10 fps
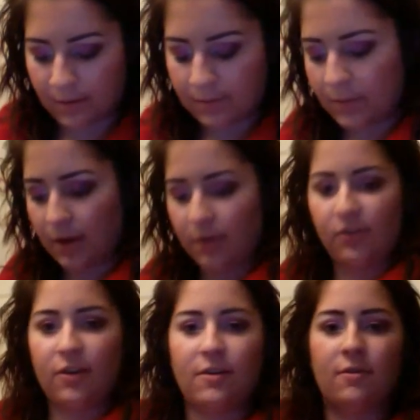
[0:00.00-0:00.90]
Not
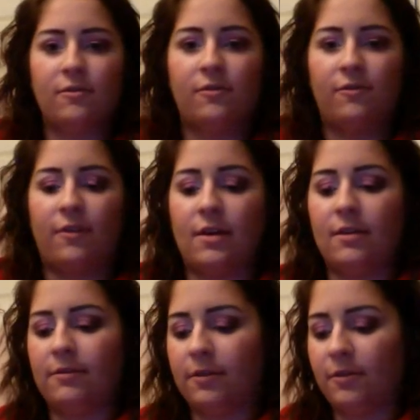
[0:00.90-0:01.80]
usually a huge fan
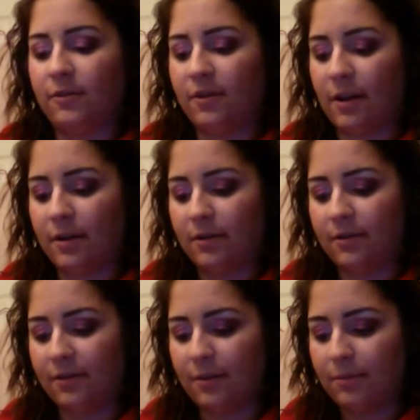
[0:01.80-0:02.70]
of loose
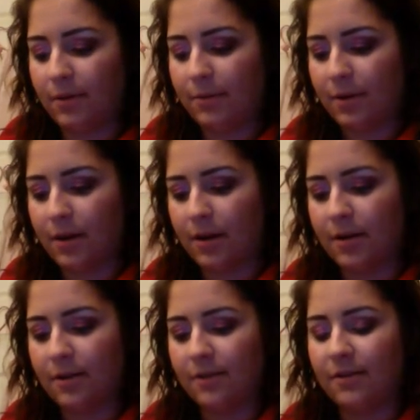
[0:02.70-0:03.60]
shadows simply
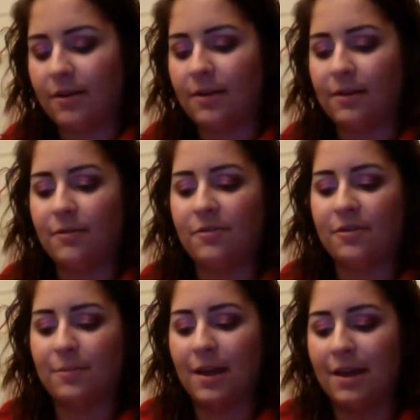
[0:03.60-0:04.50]
because
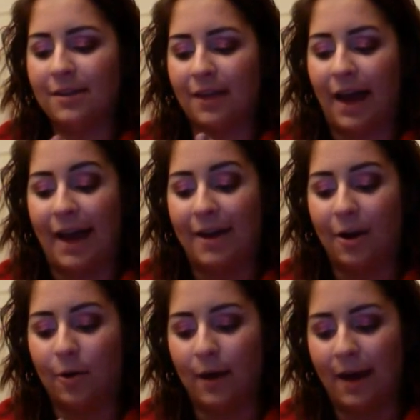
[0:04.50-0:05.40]
loose means I
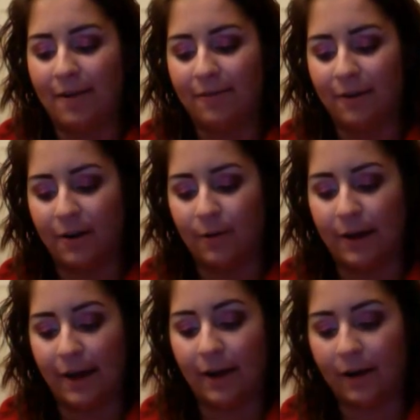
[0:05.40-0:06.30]
go
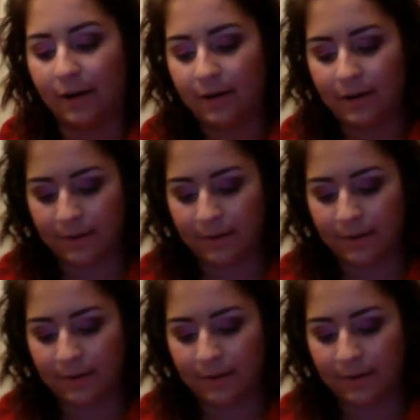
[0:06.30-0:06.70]
everywhere.